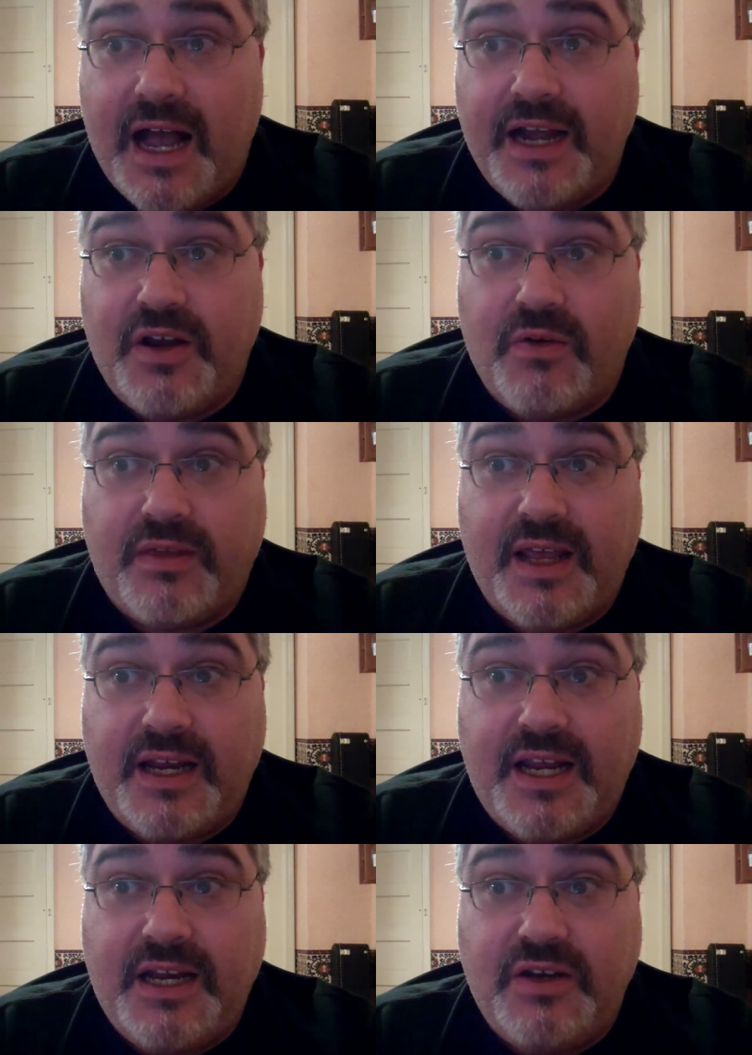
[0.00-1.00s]
I don't
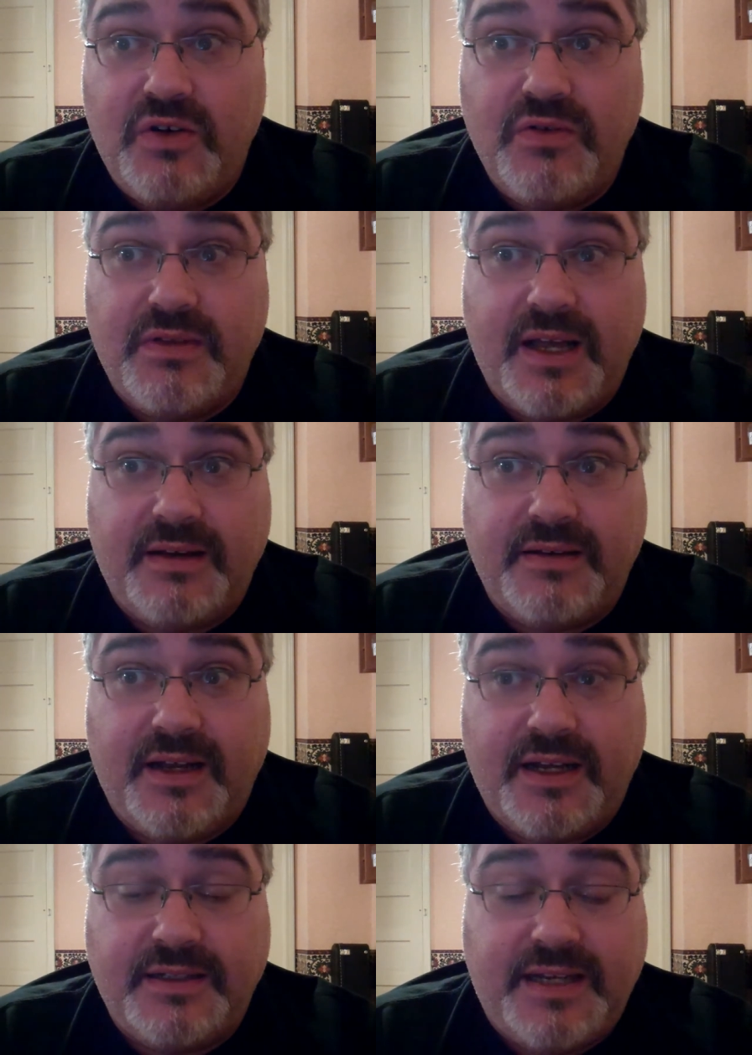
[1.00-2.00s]
think he knew that
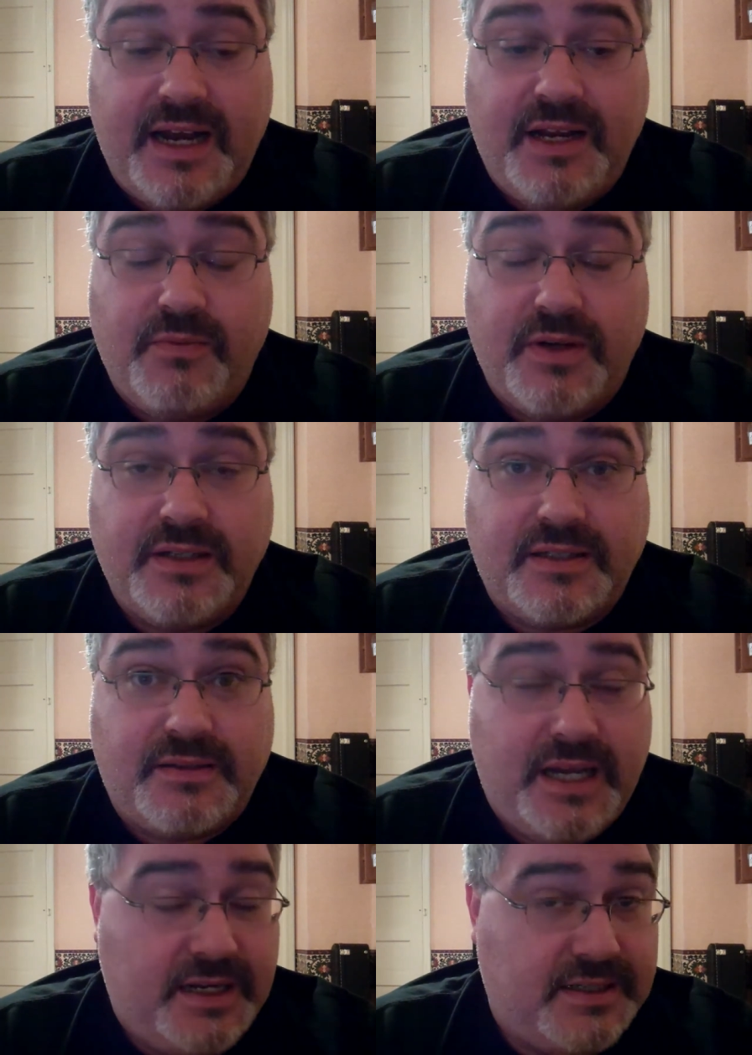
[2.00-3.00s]
uh, Danny
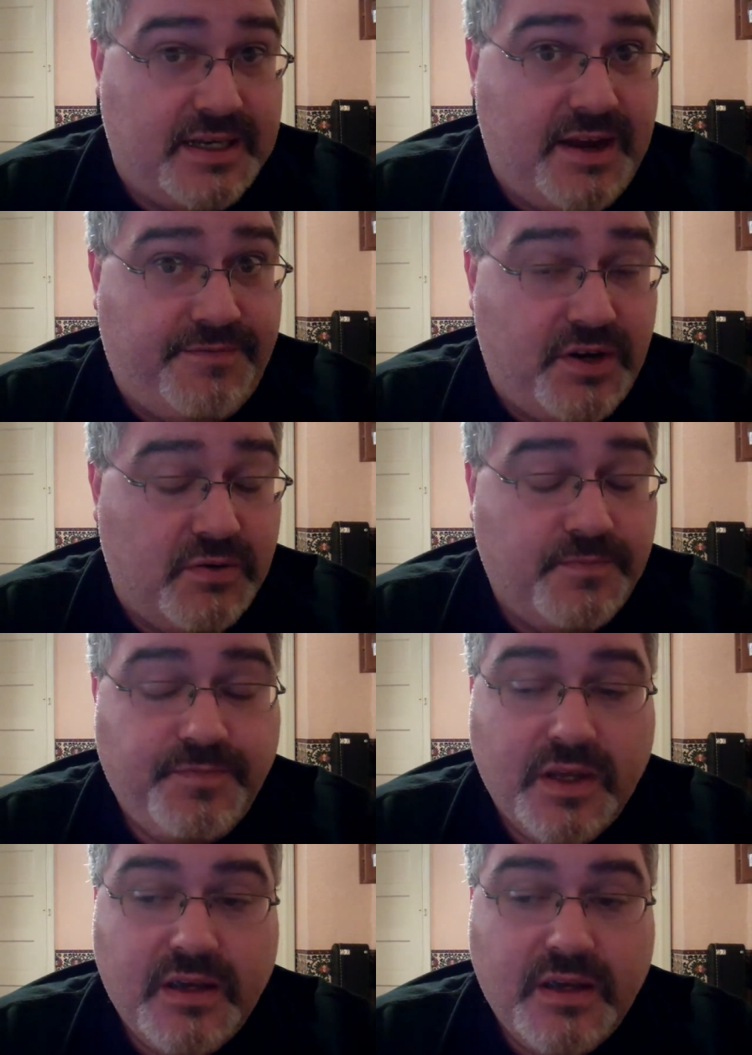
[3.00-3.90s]
was his nephew.